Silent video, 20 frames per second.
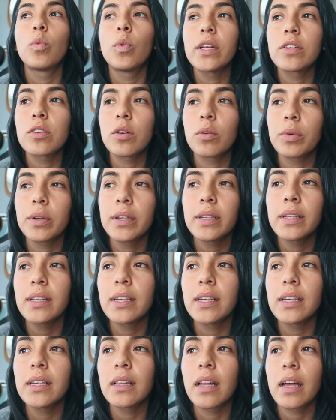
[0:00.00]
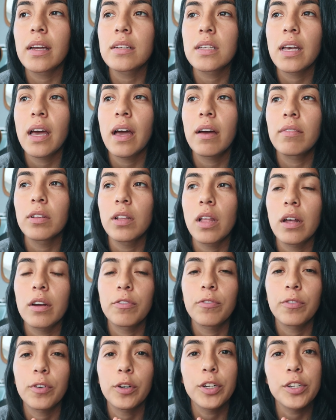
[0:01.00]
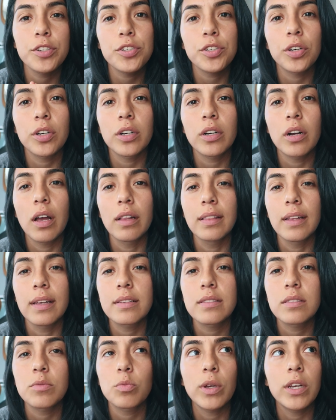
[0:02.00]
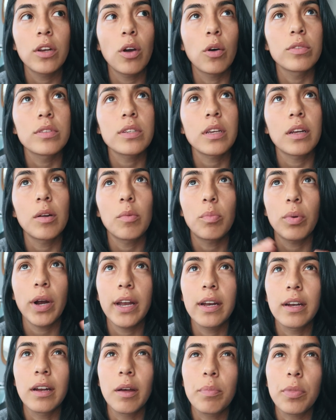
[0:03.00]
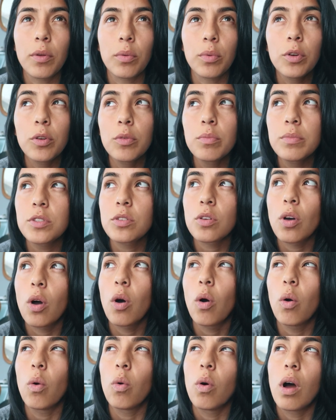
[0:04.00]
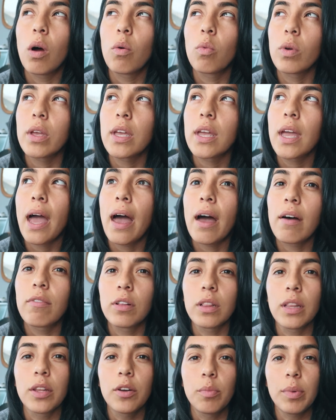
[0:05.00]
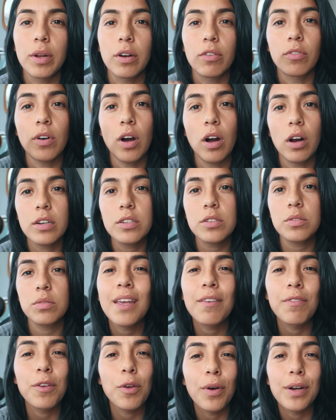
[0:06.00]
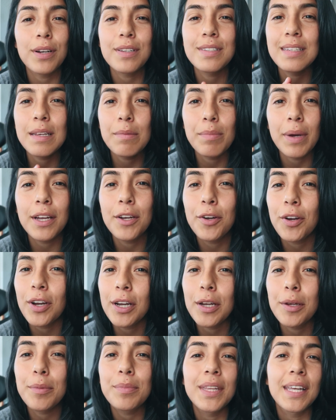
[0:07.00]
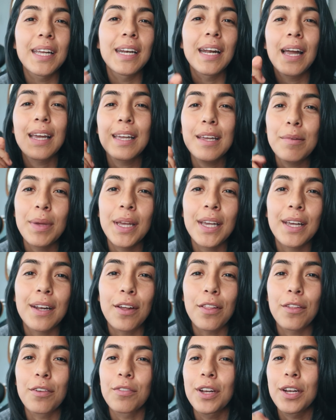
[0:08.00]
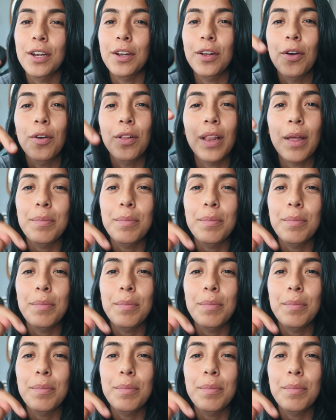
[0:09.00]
We don't really like to have a lot of furniture unless we know it's gonna brighten up the room, so we have a little bit of art. If you wanna see my crib, then I can make another video.